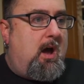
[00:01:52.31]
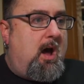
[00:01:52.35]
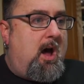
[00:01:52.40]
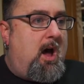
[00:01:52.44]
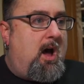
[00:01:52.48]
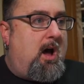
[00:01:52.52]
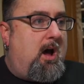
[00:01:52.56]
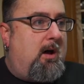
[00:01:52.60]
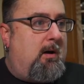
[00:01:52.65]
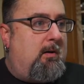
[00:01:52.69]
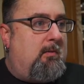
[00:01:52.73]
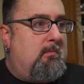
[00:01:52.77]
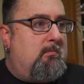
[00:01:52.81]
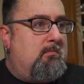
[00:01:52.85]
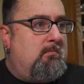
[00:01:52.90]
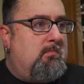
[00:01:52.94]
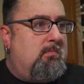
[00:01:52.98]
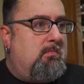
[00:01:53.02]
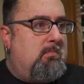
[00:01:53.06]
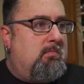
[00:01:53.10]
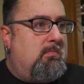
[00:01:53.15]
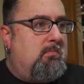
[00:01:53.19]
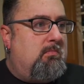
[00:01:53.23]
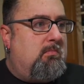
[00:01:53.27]
um,
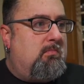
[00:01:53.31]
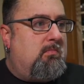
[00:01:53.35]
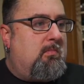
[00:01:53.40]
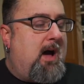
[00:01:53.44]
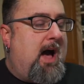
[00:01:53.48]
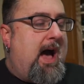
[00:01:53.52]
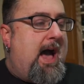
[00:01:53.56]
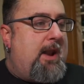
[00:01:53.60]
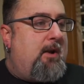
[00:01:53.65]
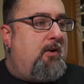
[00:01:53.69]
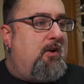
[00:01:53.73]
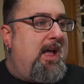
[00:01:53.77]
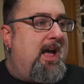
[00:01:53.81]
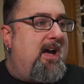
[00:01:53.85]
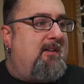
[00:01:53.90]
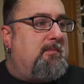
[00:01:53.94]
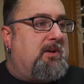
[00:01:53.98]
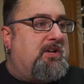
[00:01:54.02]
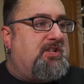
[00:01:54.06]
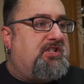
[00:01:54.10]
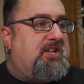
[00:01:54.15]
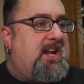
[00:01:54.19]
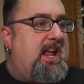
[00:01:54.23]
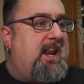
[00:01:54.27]
I don't have
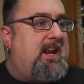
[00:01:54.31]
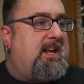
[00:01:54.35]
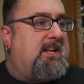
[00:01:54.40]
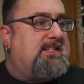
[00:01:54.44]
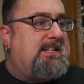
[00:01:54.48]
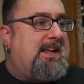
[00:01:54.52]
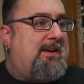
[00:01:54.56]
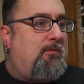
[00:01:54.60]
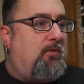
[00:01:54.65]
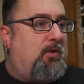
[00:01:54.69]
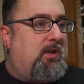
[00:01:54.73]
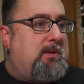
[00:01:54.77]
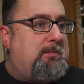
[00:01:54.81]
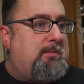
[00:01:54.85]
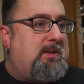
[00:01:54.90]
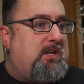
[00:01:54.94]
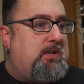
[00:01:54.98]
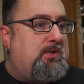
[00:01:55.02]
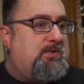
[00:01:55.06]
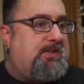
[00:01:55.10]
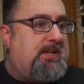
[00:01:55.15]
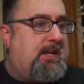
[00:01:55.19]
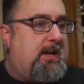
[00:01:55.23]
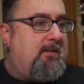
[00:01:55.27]
much data because I've only been
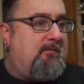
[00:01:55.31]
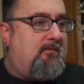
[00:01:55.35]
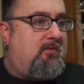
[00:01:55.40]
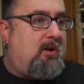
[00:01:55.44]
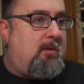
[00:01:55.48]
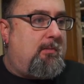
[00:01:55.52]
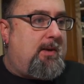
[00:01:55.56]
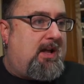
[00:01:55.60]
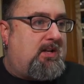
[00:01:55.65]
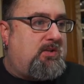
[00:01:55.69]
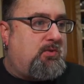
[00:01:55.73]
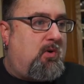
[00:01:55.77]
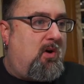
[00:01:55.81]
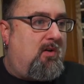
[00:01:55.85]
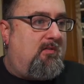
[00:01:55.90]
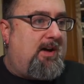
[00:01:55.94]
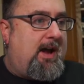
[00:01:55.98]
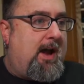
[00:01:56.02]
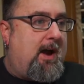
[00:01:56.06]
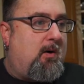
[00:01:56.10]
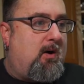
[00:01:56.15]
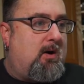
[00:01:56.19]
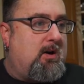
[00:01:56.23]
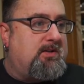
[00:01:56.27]
using it for about 12
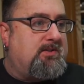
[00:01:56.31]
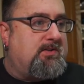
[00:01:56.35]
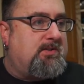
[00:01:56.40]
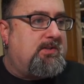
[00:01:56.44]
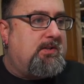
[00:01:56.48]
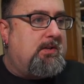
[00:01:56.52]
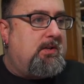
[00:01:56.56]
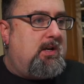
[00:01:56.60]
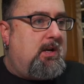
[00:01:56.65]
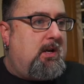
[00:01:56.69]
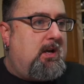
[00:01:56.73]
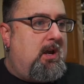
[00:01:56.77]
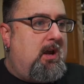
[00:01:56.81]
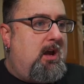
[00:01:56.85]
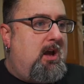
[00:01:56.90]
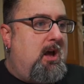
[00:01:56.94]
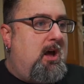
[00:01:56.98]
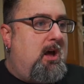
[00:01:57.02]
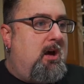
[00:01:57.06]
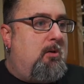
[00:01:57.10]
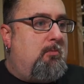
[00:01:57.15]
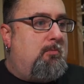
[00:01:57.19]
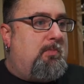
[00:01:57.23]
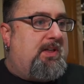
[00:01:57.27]
hours.
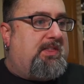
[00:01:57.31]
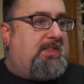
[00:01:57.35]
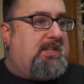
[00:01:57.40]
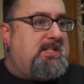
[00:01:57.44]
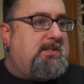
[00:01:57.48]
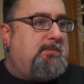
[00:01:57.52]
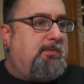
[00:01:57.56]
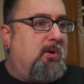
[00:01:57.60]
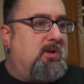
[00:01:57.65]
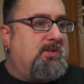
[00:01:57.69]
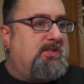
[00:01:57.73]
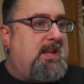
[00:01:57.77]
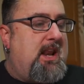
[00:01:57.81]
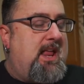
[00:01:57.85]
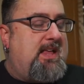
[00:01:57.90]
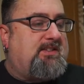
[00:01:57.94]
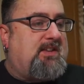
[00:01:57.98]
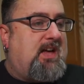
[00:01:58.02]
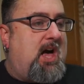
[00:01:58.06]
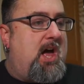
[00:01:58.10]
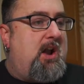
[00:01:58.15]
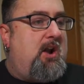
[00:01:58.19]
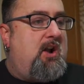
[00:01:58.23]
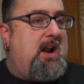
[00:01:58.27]
But this person has
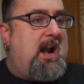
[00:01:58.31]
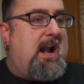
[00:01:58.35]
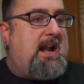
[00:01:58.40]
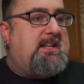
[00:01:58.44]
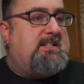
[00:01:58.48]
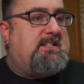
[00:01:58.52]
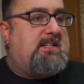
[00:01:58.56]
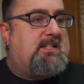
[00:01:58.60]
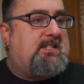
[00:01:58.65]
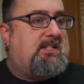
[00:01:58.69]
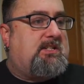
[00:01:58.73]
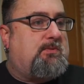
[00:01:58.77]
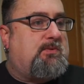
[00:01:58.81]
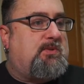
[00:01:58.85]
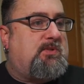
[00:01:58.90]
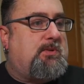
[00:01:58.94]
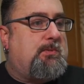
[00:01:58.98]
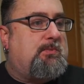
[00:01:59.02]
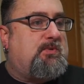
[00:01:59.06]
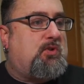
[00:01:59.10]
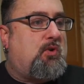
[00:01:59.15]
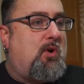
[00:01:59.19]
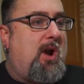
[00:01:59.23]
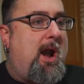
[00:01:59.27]
196
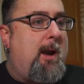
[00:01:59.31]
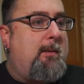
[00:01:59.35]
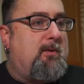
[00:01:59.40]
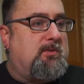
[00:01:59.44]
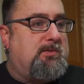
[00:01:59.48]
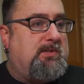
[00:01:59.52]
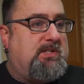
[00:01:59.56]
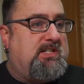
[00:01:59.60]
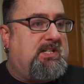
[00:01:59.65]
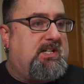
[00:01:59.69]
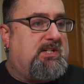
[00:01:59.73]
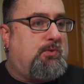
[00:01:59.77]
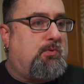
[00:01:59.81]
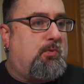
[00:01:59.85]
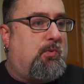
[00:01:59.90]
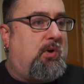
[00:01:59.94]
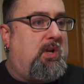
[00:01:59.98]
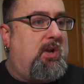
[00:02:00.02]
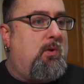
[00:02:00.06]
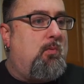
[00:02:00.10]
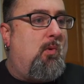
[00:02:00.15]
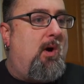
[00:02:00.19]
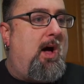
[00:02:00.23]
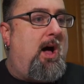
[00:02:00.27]
subscribers. She does
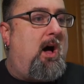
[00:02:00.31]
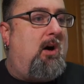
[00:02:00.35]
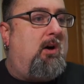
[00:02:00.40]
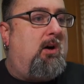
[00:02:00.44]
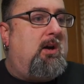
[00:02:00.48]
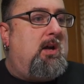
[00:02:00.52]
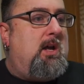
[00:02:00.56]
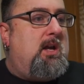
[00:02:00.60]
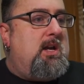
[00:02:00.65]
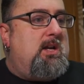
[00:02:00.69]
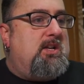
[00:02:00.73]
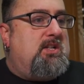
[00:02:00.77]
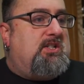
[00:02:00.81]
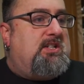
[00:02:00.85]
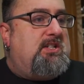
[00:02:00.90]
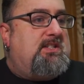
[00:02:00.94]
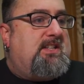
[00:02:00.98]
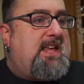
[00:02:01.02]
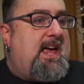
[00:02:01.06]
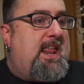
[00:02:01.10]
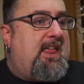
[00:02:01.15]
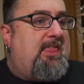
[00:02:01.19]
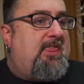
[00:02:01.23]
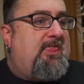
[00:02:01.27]
really well. She's
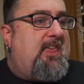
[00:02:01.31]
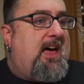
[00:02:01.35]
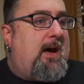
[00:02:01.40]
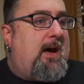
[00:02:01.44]
had a